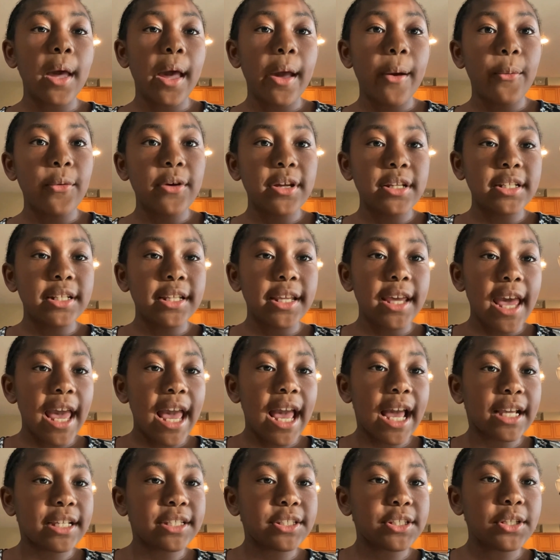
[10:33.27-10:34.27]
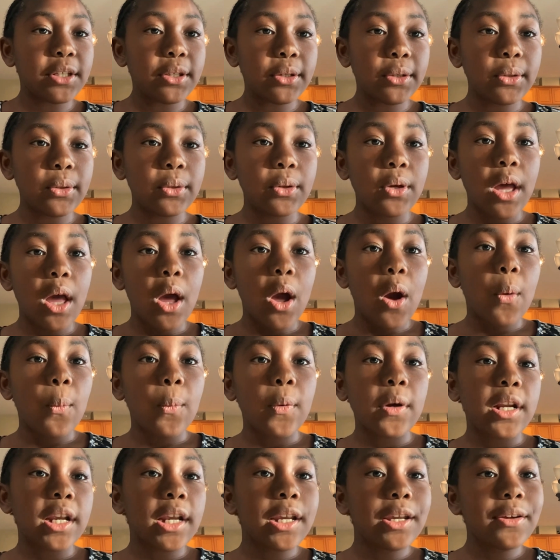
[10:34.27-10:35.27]
I wanted to ask you,
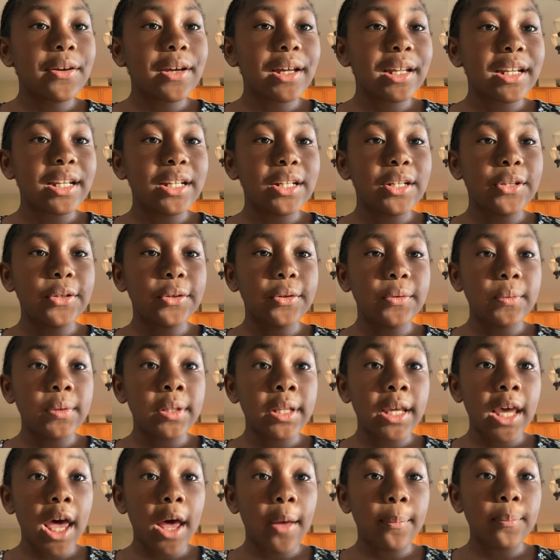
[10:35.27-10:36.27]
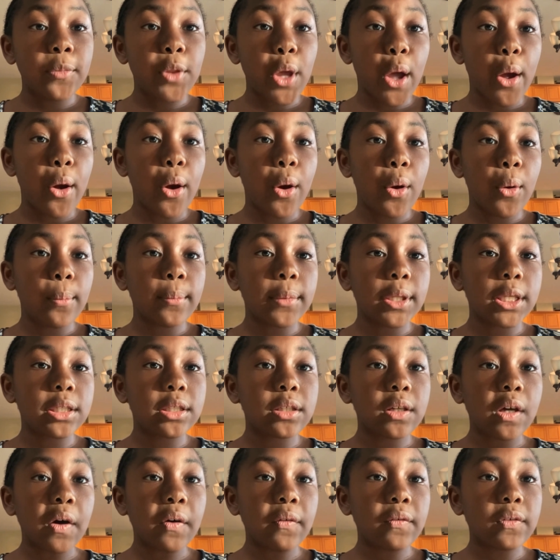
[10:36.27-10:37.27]
what are you going to do to help the homeless
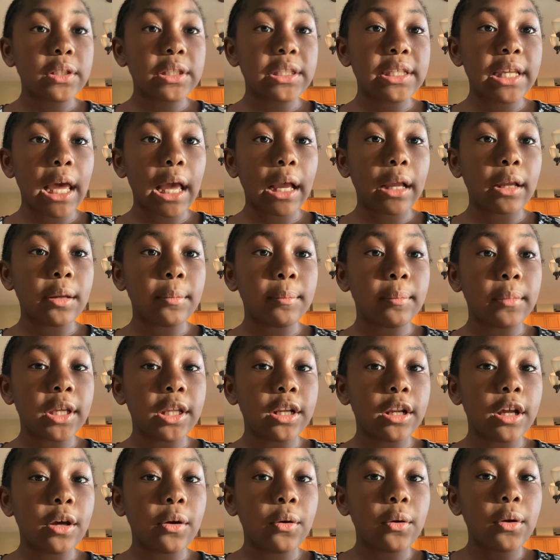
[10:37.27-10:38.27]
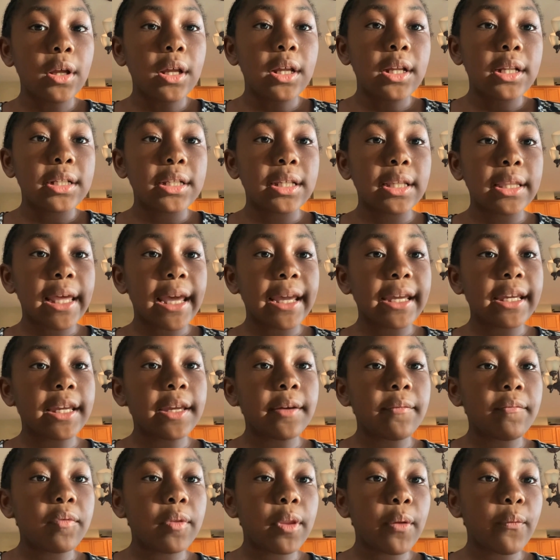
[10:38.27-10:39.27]
over Sacramento to, like,
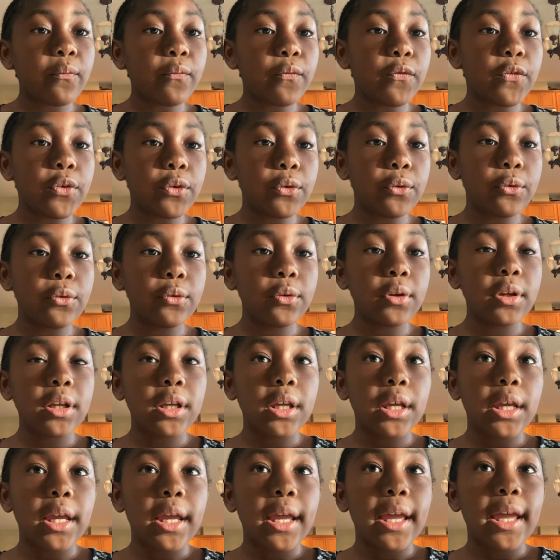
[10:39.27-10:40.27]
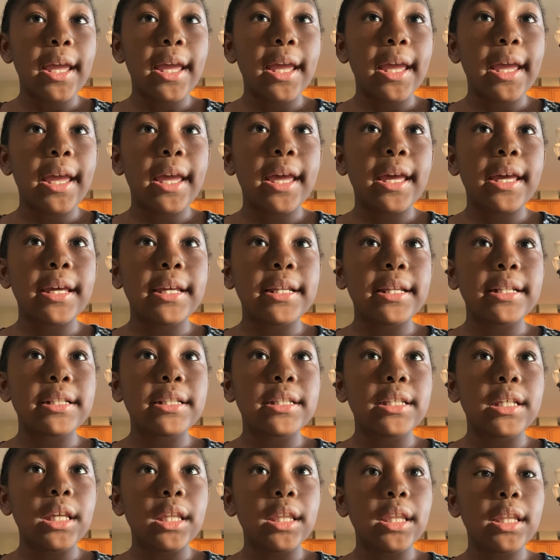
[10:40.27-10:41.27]
give them food? And
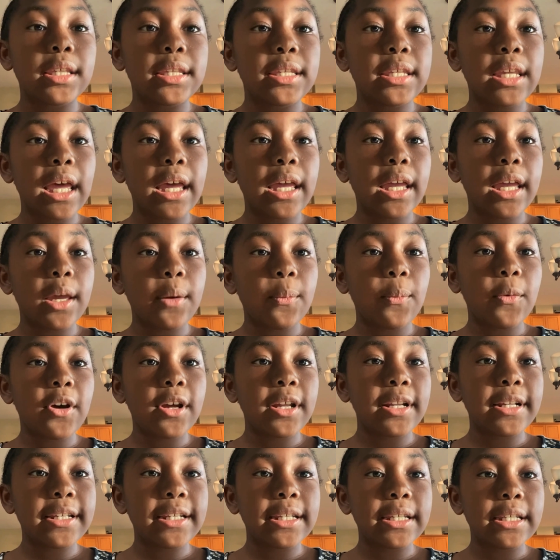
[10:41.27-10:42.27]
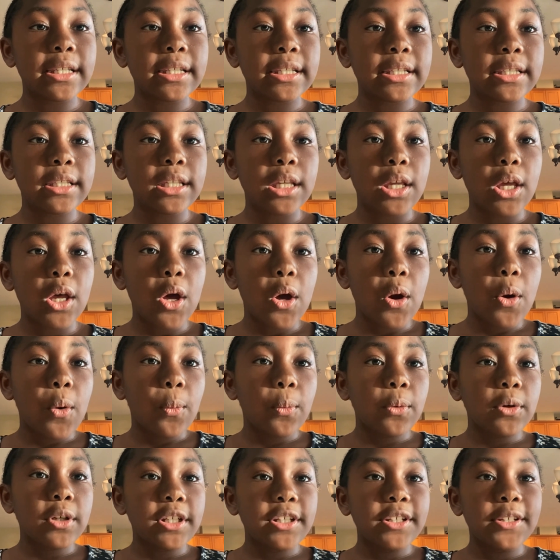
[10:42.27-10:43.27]
the second one is,
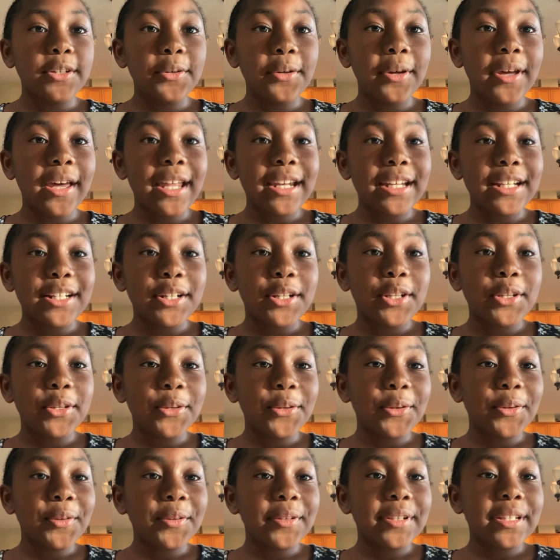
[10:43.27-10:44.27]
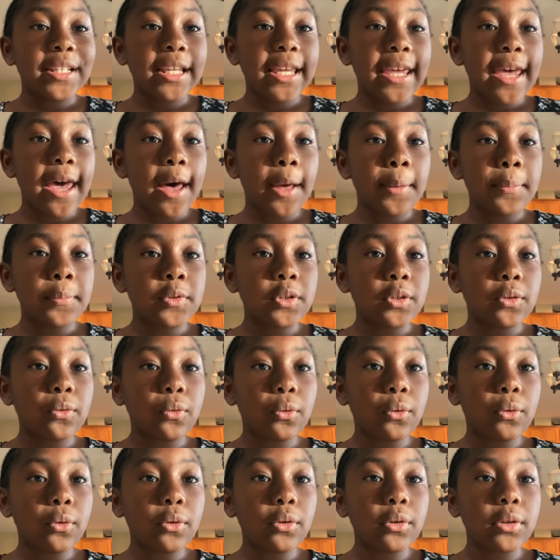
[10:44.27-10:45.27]
what are you going to do to help
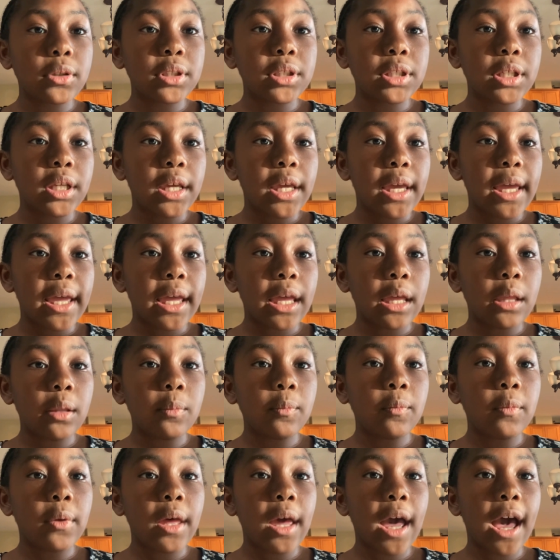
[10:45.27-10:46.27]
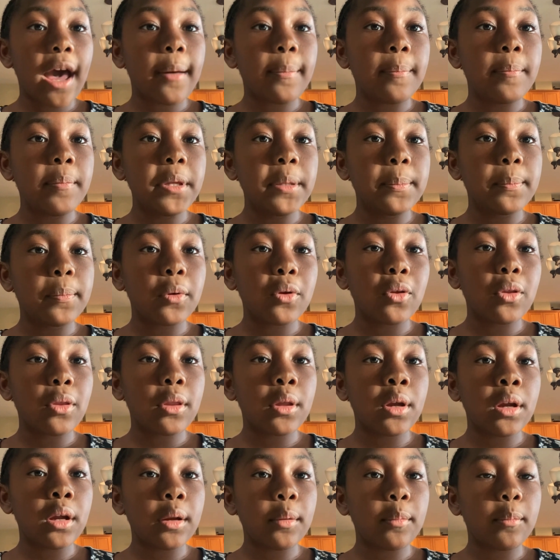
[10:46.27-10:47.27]
schools and have people
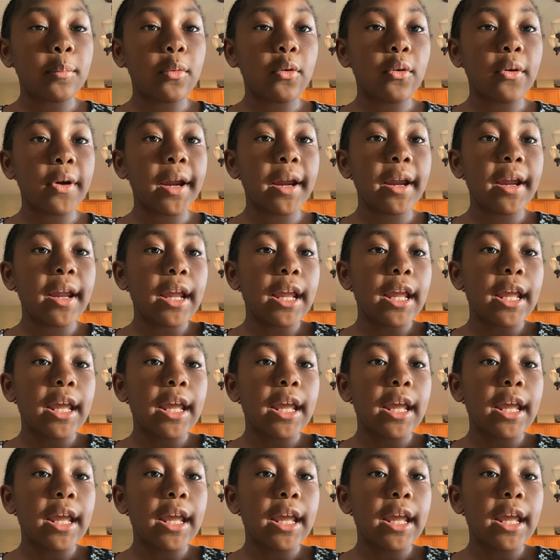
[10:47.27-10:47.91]
learn more?